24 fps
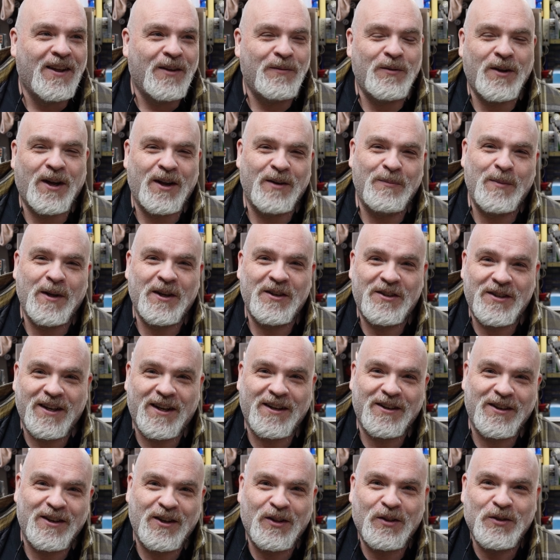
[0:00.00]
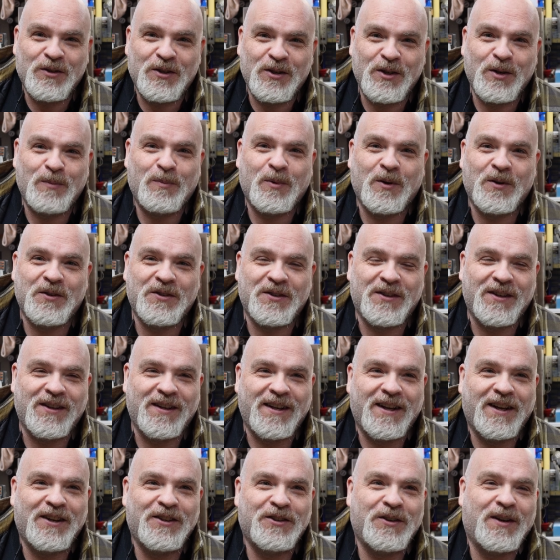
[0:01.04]
I'm not a big technology person,
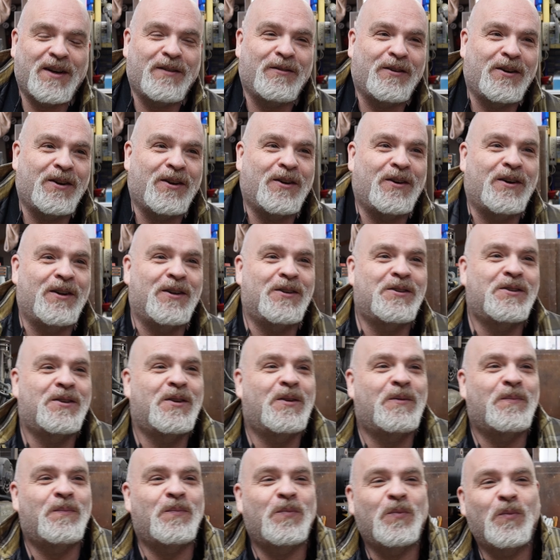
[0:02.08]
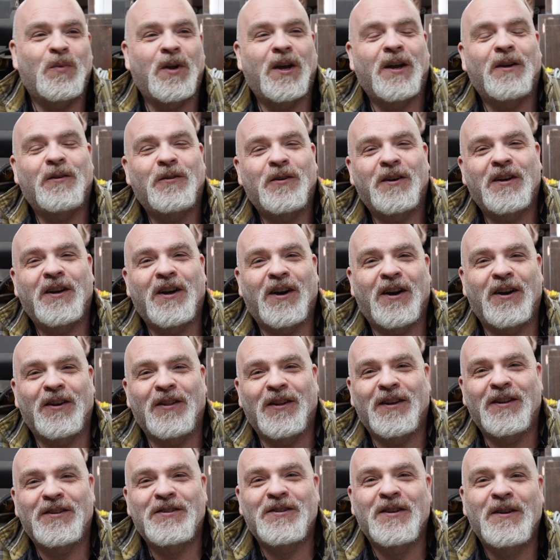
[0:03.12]
in case you haven't noticed, but
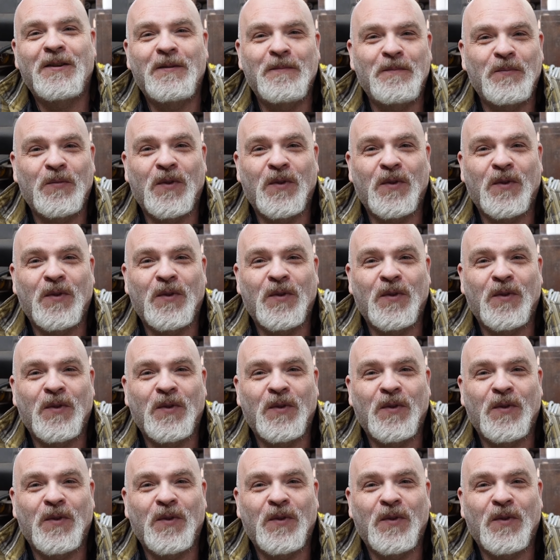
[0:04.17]
regardless,